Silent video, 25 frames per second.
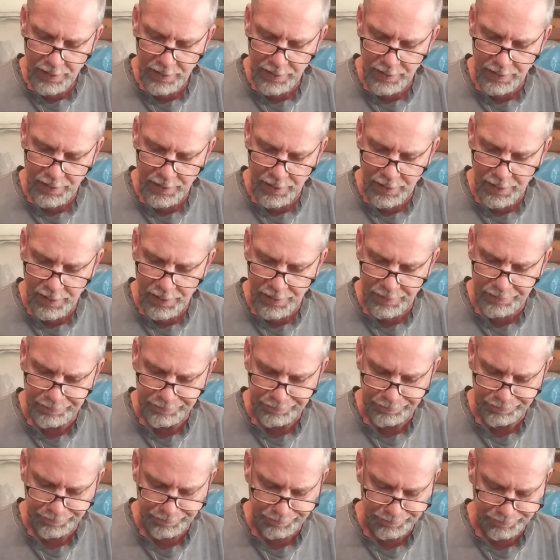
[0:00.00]
I
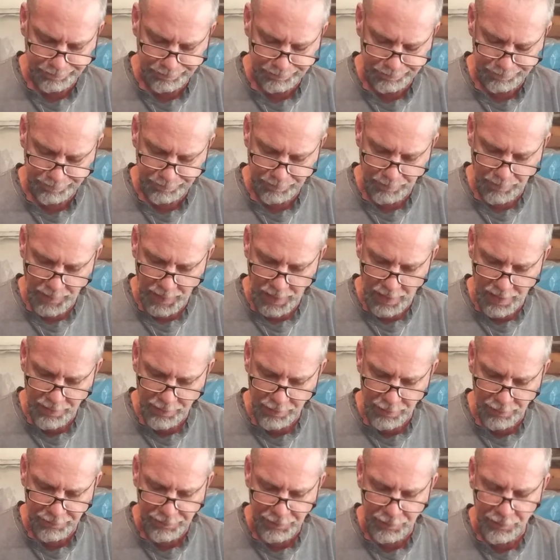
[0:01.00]
don't
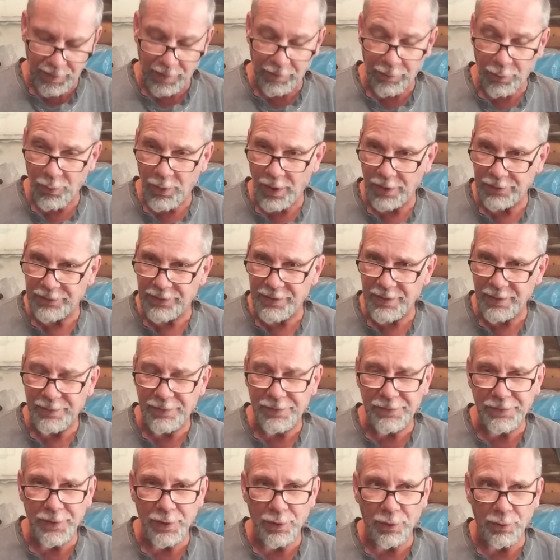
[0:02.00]
know if you've ever watched the
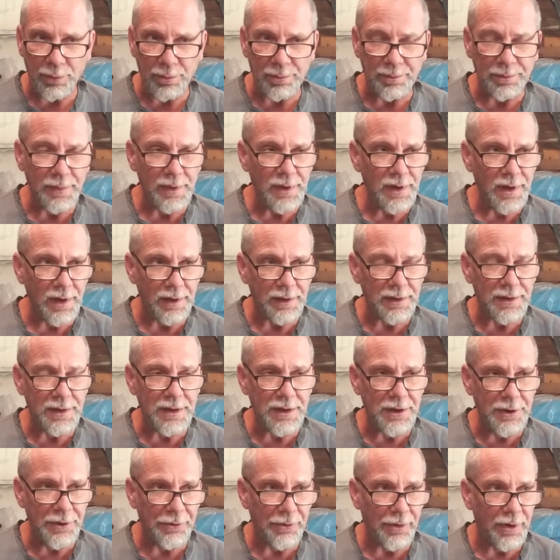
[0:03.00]
film
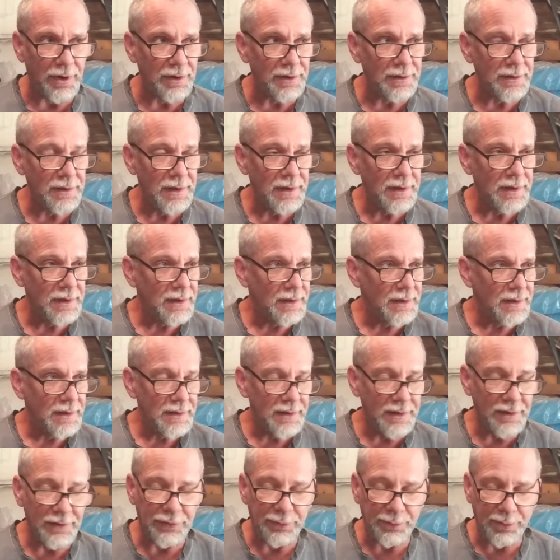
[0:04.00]
Akira.
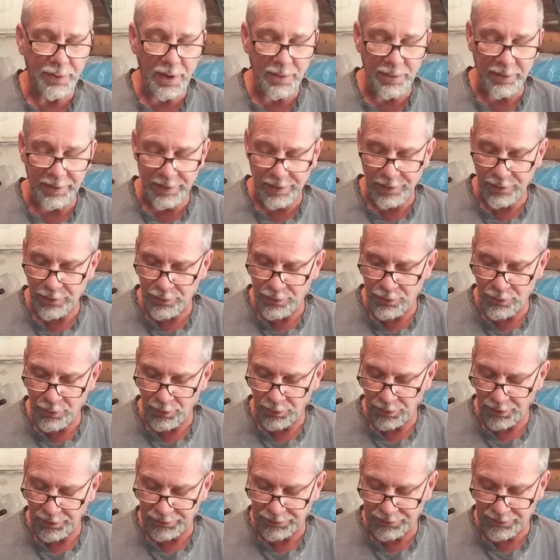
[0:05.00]
It's probably the
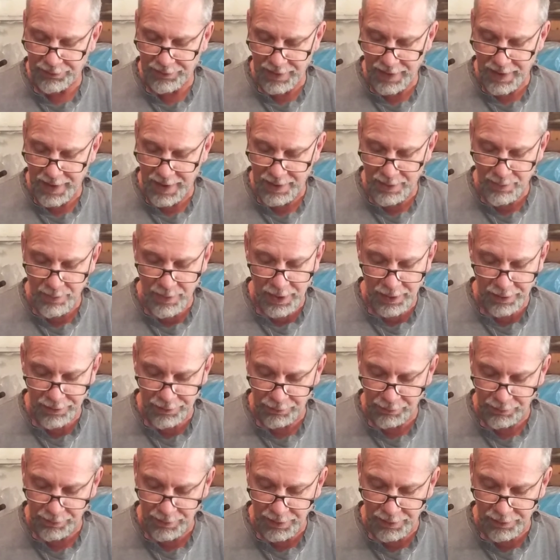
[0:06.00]
coolest anime
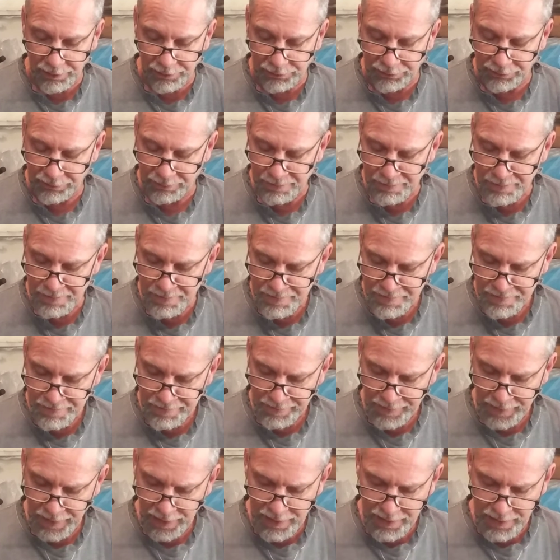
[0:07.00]
there is.
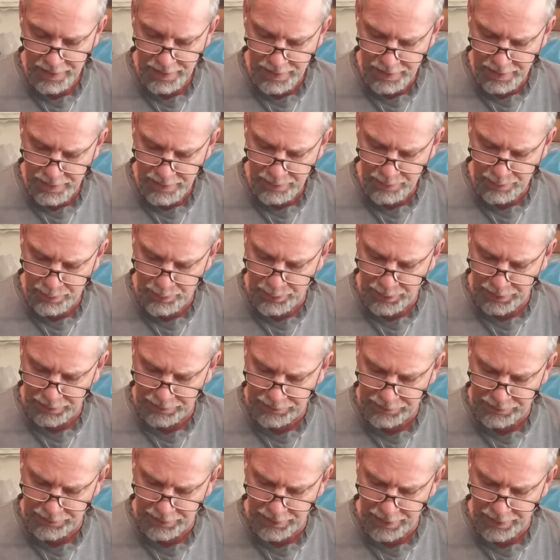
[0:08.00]

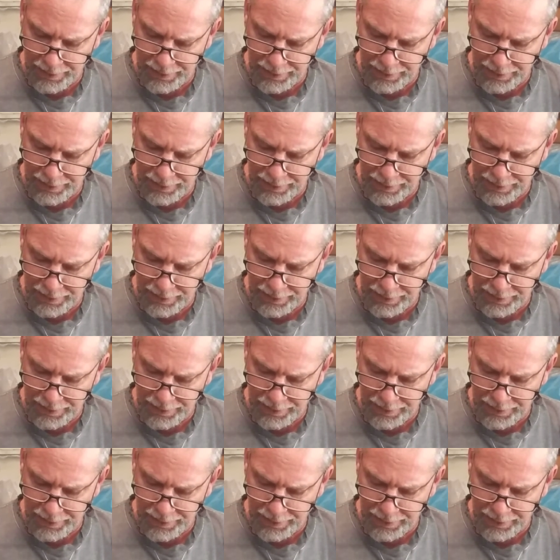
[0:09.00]
But